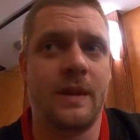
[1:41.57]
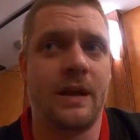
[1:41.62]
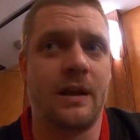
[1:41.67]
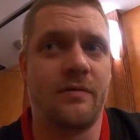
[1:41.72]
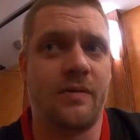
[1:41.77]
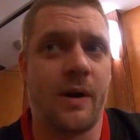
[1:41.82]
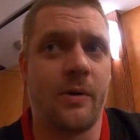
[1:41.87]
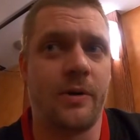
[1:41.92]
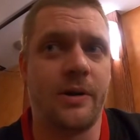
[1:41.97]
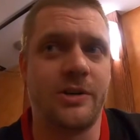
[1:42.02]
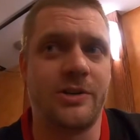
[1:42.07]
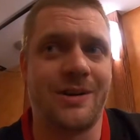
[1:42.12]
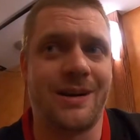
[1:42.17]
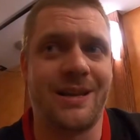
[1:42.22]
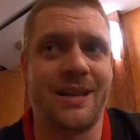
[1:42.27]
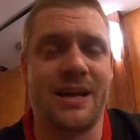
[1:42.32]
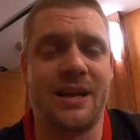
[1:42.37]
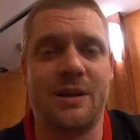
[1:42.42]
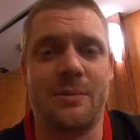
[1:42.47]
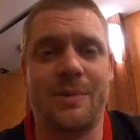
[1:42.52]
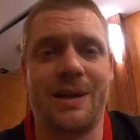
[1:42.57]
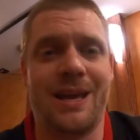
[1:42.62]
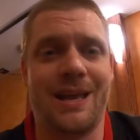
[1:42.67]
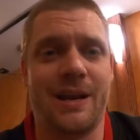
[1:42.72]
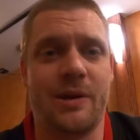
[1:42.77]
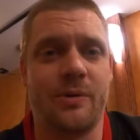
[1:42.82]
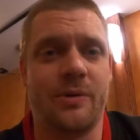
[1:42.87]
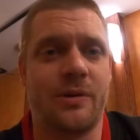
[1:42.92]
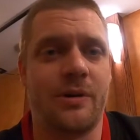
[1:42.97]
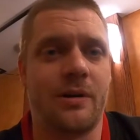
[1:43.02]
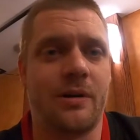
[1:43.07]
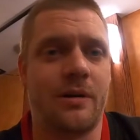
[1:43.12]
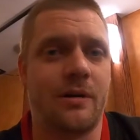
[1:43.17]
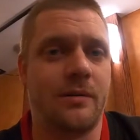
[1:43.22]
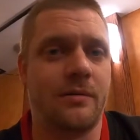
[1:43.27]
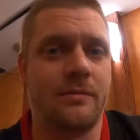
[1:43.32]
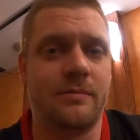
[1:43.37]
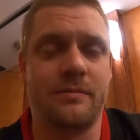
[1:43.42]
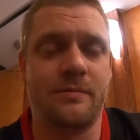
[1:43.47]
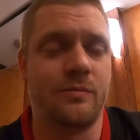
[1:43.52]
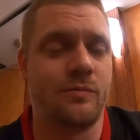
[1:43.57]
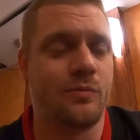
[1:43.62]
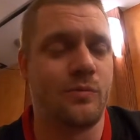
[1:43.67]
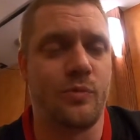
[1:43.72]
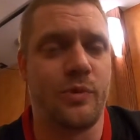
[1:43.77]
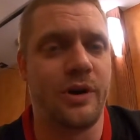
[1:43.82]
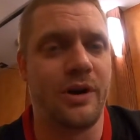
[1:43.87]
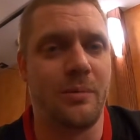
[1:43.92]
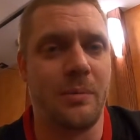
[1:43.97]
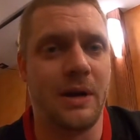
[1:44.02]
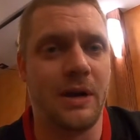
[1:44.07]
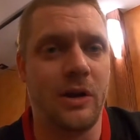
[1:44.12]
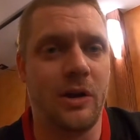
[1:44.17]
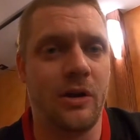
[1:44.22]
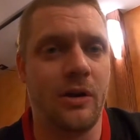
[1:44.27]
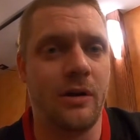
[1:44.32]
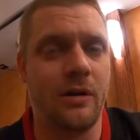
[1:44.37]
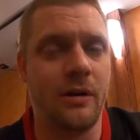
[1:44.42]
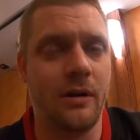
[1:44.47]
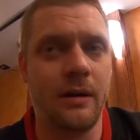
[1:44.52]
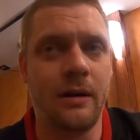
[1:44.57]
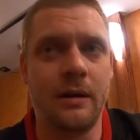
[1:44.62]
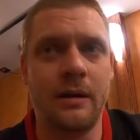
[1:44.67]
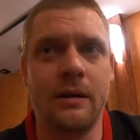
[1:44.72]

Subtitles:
If I would have tried that in the beginning with her, wouldn't have been good.